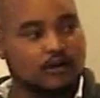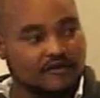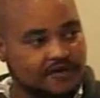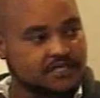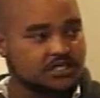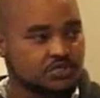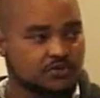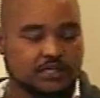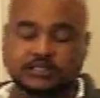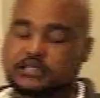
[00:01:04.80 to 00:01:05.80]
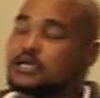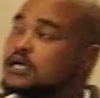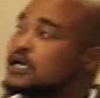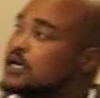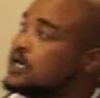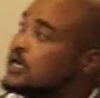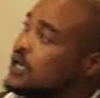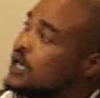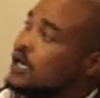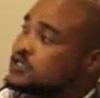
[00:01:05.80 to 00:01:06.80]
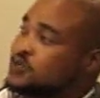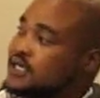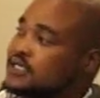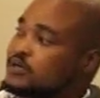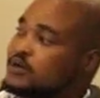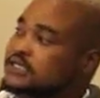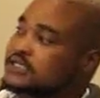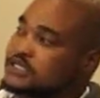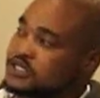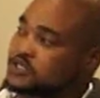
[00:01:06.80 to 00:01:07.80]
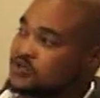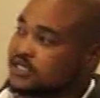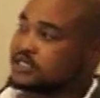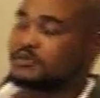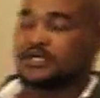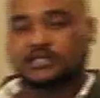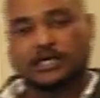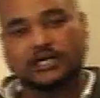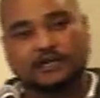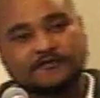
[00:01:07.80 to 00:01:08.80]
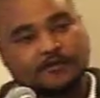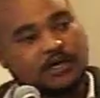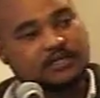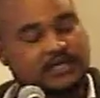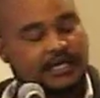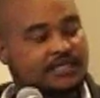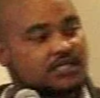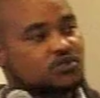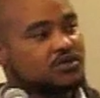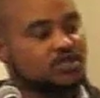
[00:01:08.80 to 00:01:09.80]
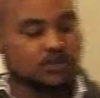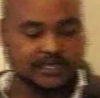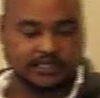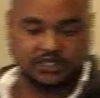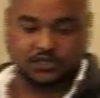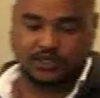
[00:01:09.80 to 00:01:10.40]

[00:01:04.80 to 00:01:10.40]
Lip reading: our first-year students, as well as our senior students, be it second-year students or third-year